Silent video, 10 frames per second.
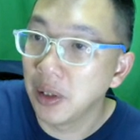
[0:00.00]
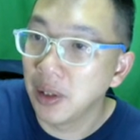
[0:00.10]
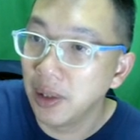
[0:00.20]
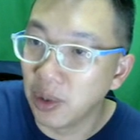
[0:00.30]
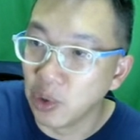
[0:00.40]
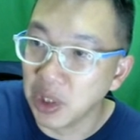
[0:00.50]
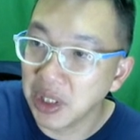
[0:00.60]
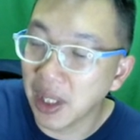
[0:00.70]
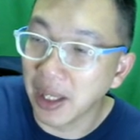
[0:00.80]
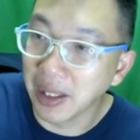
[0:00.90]
So just to,
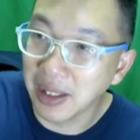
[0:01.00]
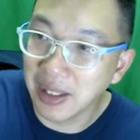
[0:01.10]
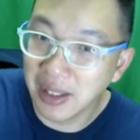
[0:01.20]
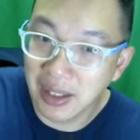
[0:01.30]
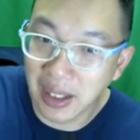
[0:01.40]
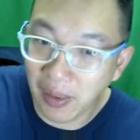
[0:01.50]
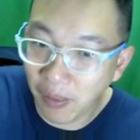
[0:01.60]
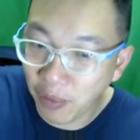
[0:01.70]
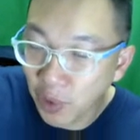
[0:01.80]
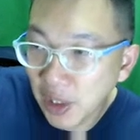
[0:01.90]
like, sit
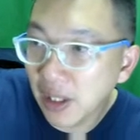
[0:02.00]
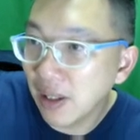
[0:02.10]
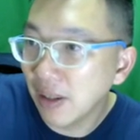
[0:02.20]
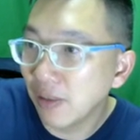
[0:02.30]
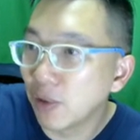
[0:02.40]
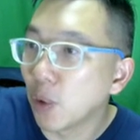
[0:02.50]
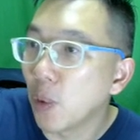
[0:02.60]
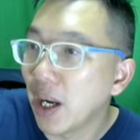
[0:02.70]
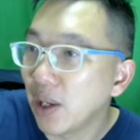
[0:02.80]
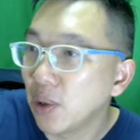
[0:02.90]
for it for a
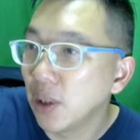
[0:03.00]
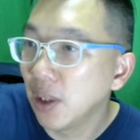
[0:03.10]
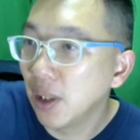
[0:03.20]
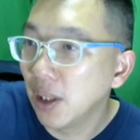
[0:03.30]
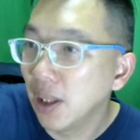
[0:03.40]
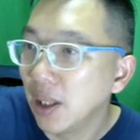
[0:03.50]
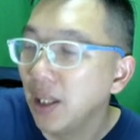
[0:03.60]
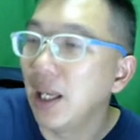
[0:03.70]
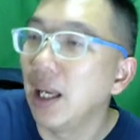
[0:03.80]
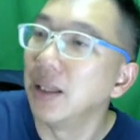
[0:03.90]
while
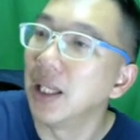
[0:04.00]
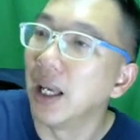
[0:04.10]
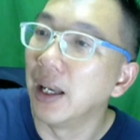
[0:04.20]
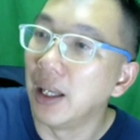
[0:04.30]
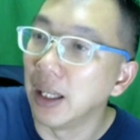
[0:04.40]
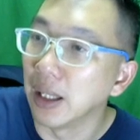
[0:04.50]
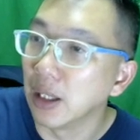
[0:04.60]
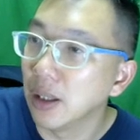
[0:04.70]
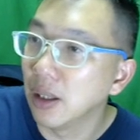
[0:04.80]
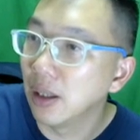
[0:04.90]
and then, like,
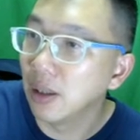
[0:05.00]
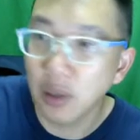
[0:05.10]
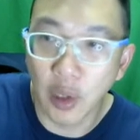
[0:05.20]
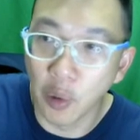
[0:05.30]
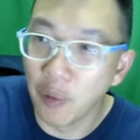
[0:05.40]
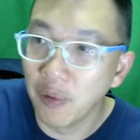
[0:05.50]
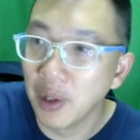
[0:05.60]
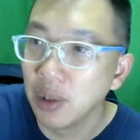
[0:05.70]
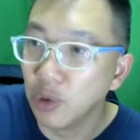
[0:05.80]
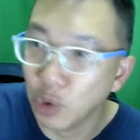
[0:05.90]
go
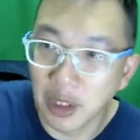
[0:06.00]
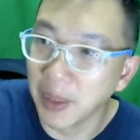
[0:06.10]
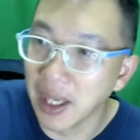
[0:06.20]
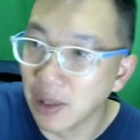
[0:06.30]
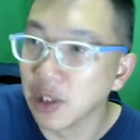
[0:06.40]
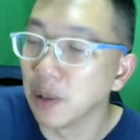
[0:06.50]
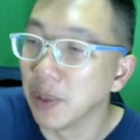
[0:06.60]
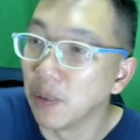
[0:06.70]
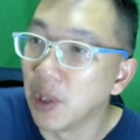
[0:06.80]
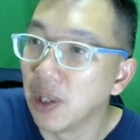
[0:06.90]
do something else in the
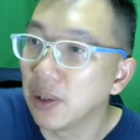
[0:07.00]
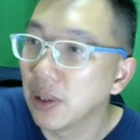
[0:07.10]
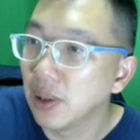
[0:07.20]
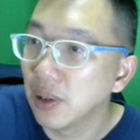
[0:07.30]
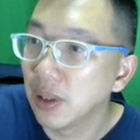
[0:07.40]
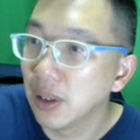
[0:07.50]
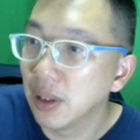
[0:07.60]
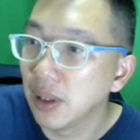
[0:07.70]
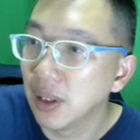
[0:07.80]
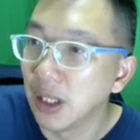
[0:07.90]
meanwhile.
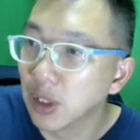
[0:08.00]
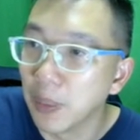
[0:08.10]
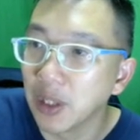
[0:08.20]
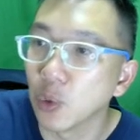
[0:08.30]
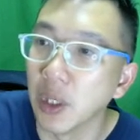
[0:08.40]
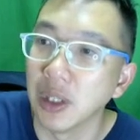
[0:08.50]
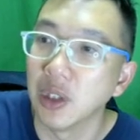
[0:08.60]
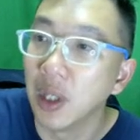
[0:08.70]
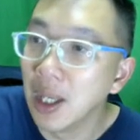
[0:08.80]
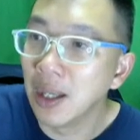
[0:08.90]
That's the best way
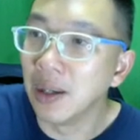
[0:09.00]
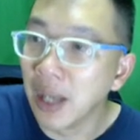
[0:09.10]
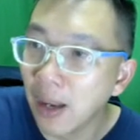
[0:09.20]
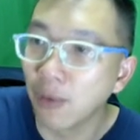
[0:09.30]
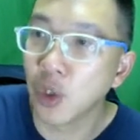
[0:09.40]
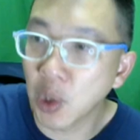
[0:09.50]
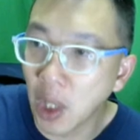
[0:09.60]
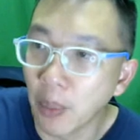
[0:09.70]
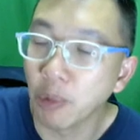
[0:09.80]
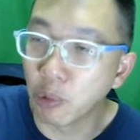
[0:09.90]
to never
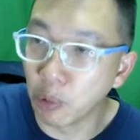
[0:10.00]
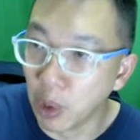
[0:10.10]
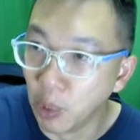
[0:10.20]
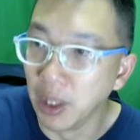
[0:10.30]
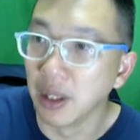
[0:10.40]
stop growing.